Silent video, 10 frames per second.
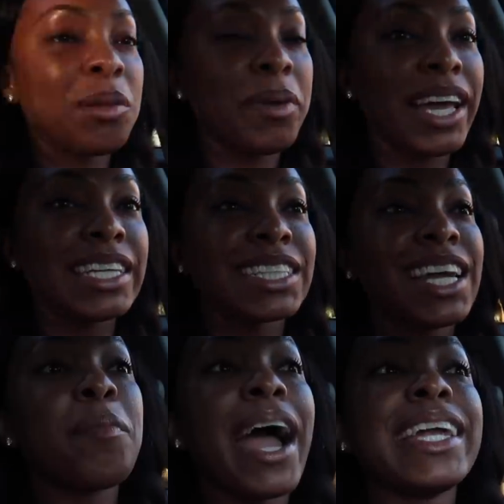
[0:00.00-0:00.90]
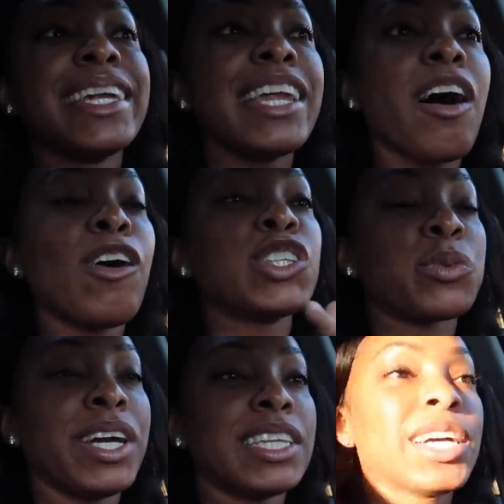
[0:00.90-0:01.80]
for the best. Um, I did
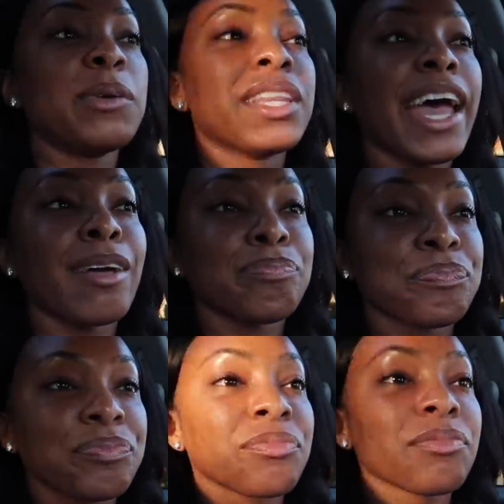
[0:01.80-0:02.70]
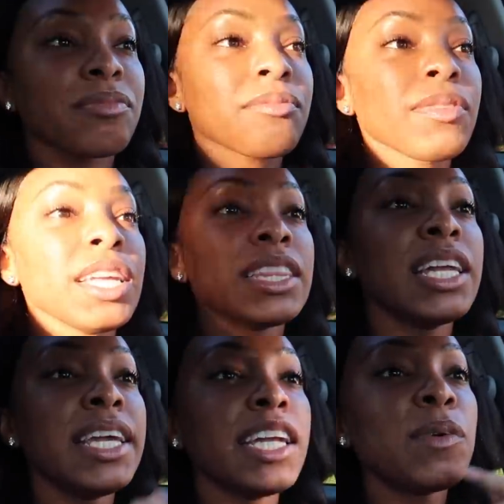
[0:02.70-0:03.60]
also read though that
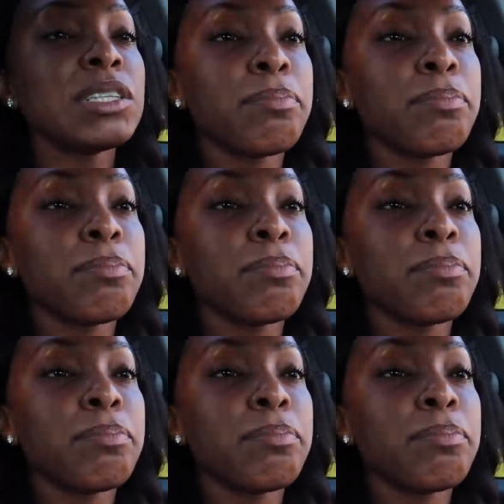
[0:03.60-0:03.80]
the needle was